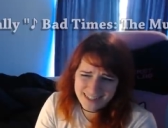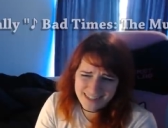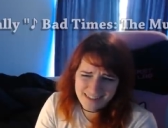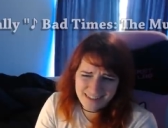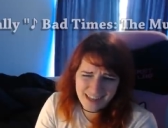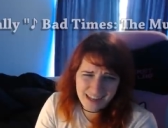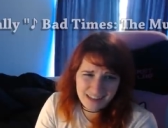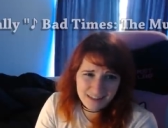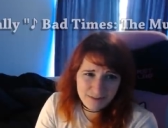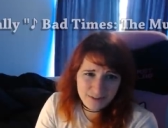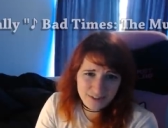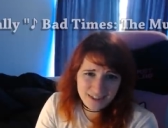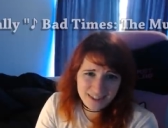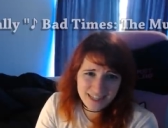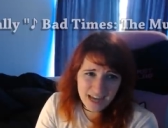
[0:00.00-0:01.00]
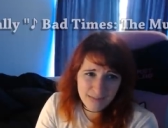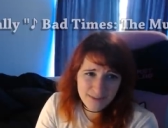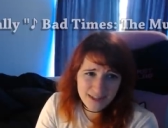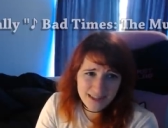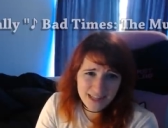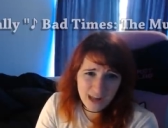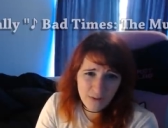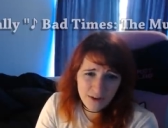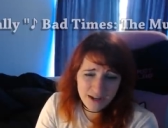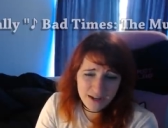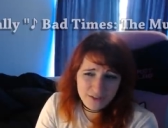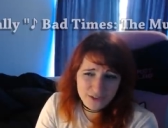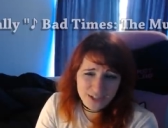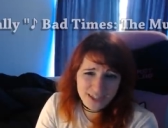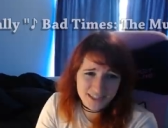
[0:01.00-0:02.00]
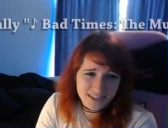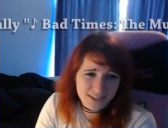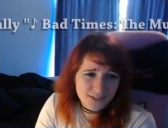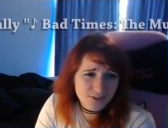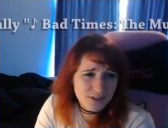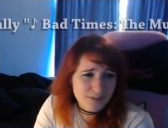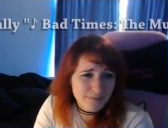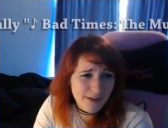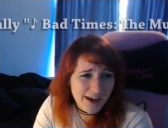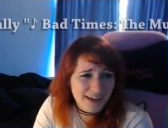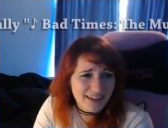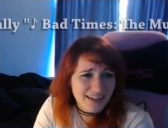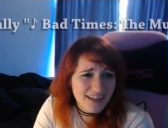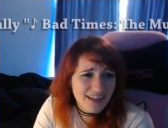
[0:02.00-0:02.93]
they'll likely be able to tap in that way if she gets the sword back